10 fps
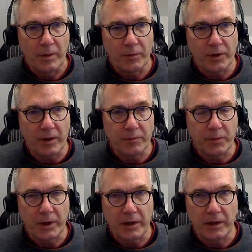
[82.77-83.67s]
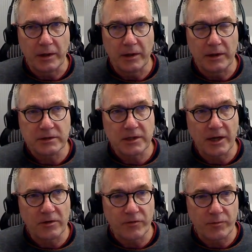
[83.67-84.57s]
put up a
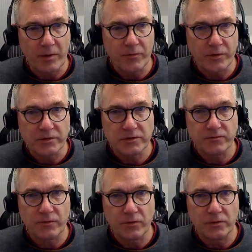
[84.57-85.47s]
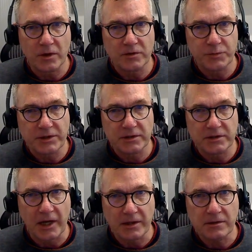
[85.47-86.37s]
slide of remembrance for Dr. Peter
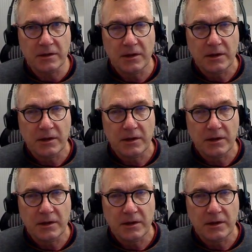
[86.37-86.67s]
Tun.